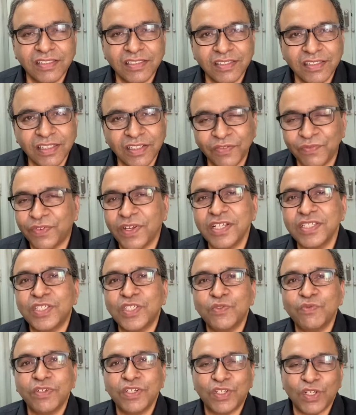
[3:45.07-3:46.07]

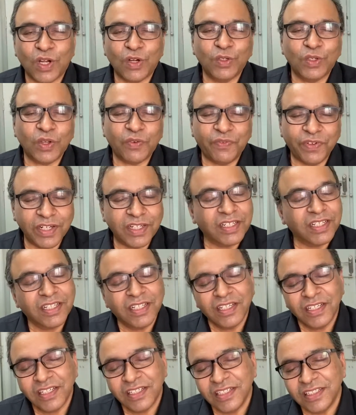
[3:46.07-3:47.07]
inferences we draw out of it,
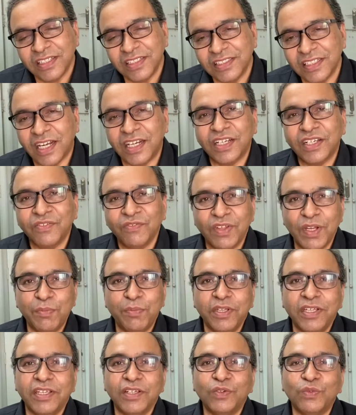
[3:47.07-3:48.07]
that will
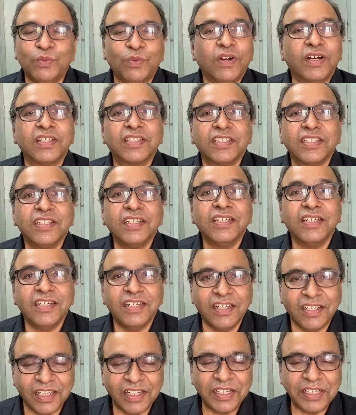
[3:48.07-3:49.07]
be worth
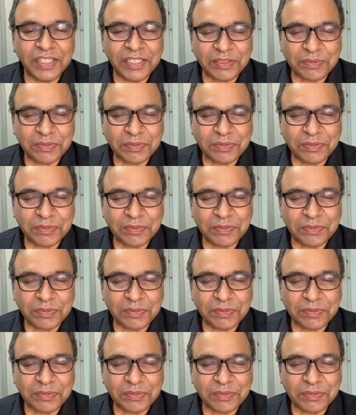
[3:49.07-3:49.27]
learning.